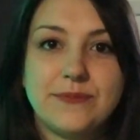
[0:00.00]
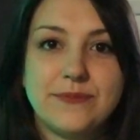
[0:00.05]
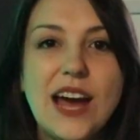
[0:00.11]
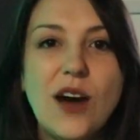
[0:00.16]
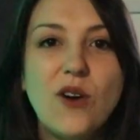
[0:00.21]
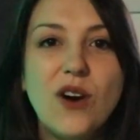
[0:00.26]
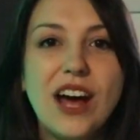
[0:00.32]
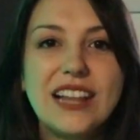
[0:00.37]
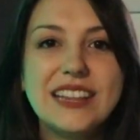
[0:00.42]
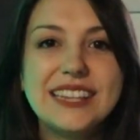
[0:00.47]

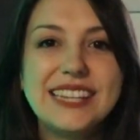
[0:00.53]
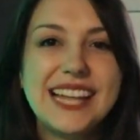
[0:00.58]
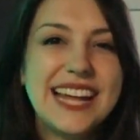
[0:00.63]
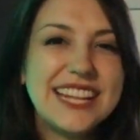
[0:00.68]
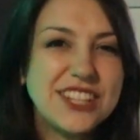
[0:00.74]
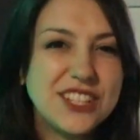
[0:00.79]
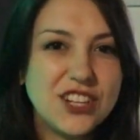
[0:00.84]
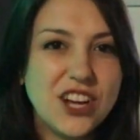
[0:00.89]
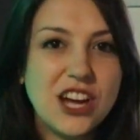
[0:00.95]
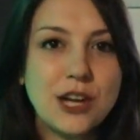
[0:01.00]
Now,
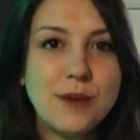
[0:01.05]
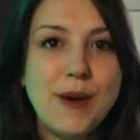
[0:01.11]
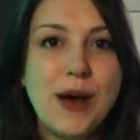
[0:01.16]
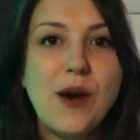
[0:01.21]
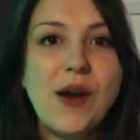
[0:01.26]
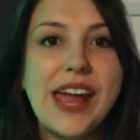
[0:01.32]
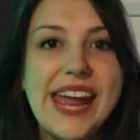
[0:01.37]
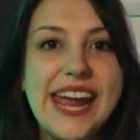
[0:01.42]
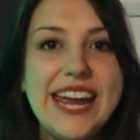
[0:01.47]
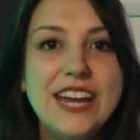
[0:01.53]
let's talk
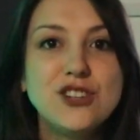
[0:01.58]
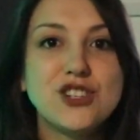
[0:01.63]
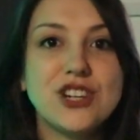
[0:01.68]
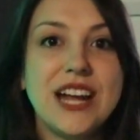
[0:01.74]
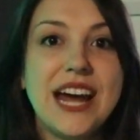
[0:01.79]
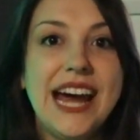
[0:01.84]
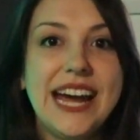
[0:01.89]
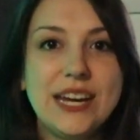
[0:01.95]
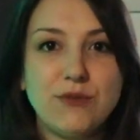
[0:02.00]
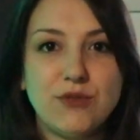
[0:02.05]
about age
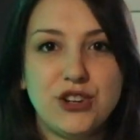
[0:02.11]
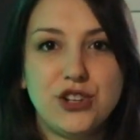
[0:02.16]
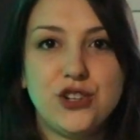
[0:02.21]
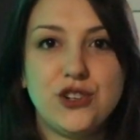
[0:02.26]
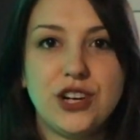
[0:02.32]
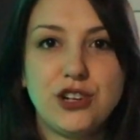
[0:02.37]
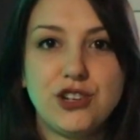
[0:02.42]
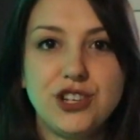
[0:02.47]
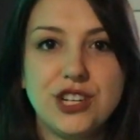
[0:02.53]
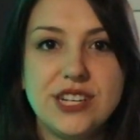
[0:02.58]
and height
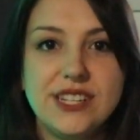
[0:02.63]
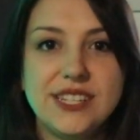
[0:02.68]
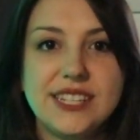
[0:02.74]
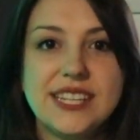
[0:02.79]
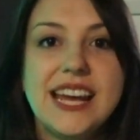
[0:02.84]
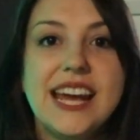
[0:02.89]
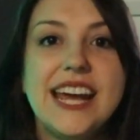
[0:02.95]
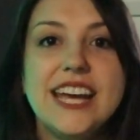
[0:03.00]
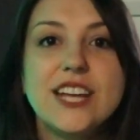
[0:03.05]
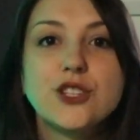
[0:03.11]

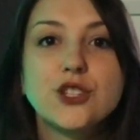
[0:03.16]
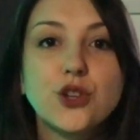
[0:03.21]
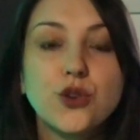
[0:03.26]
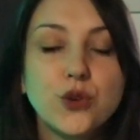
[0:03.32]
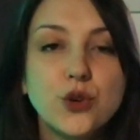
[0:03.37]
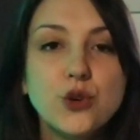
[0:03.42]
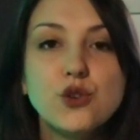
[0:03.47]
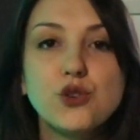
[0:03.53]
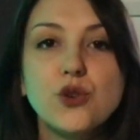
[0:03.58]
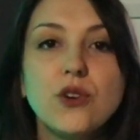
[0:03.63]
restrictions. It's
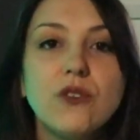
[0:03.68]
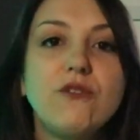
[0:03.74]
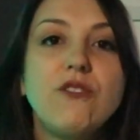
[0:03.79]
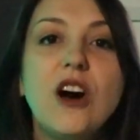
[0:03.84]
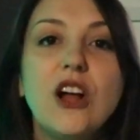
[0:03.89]
crucial to